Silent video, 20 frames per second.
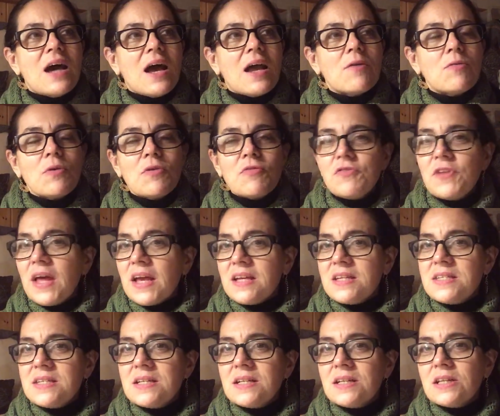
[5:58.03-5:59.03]

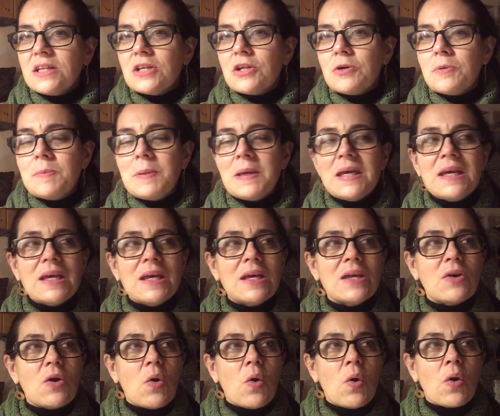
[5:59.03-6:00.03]
reflected a little
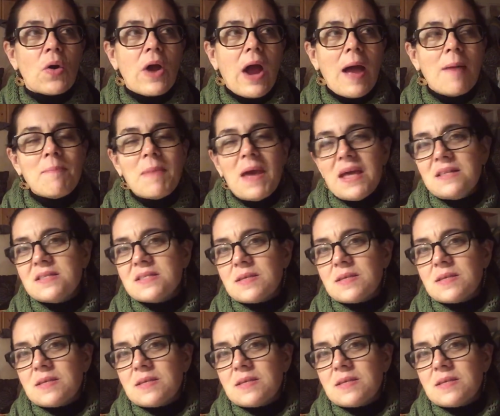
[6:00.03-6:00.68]
bit, or I made